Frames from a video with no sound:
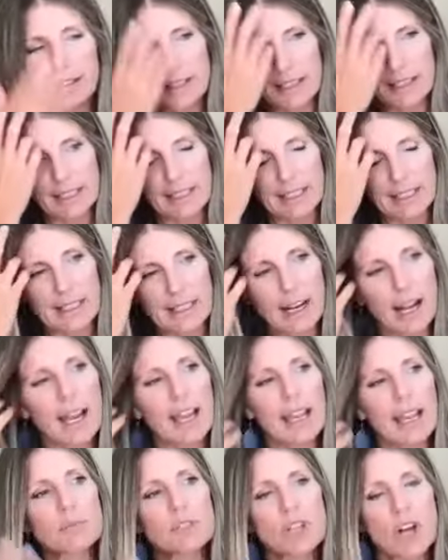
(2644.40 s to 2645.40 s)
again, I
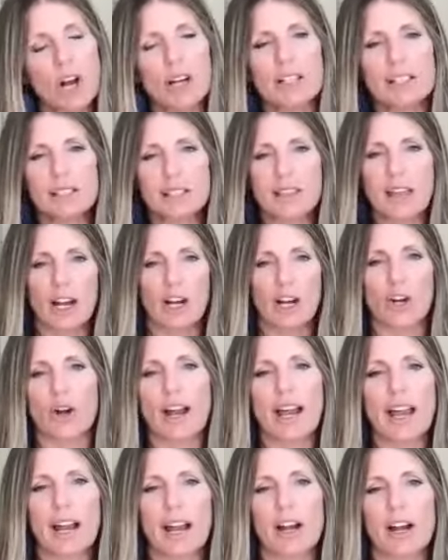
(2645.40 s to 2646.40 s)
am talking to that
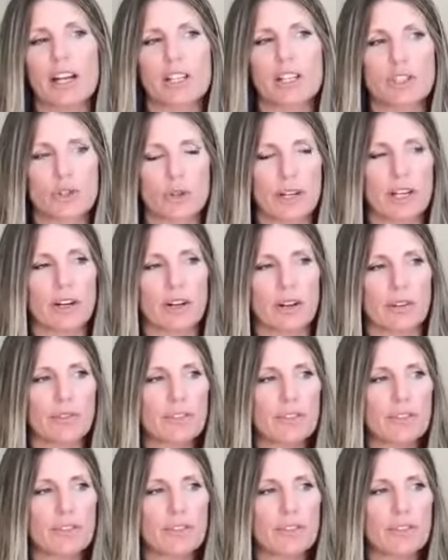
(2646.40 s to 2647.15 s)
gray area drinker.